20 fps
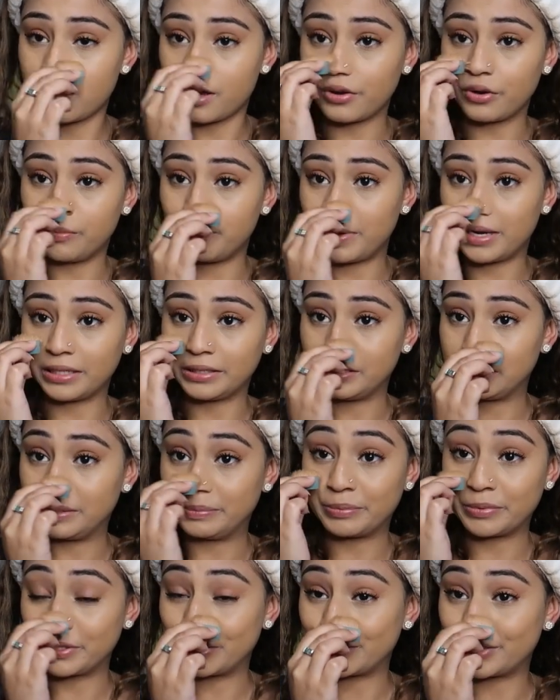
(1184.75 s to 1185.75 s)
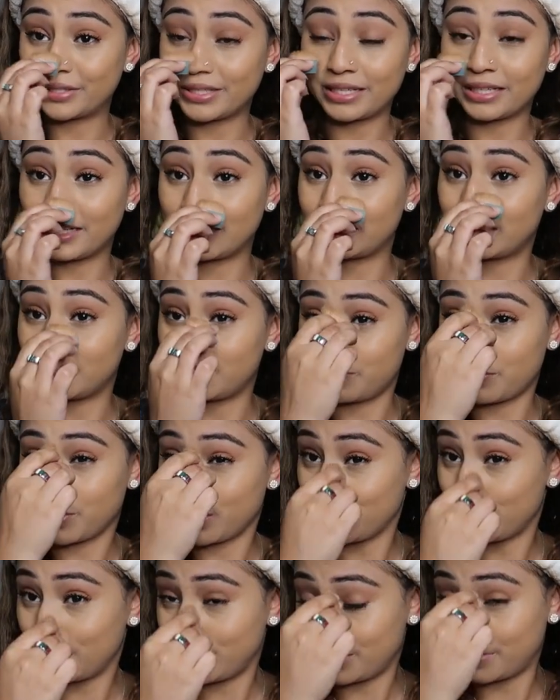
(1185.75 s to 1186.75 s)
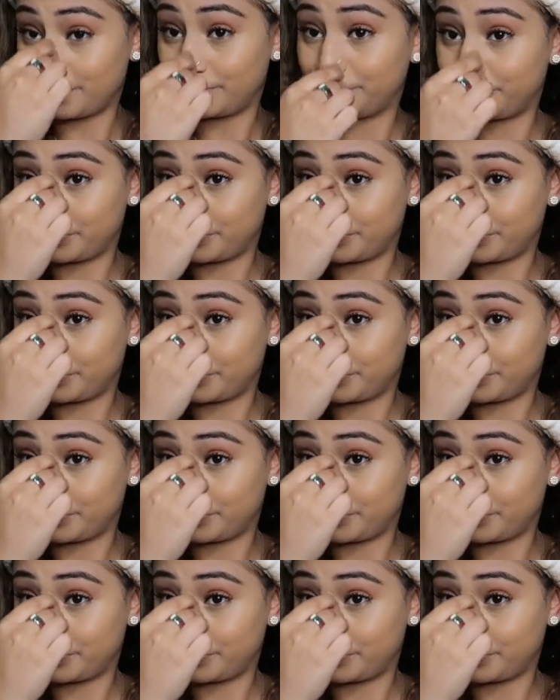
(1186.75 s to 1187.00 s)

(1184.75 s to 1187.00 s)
don't mind this brush. I like this brush.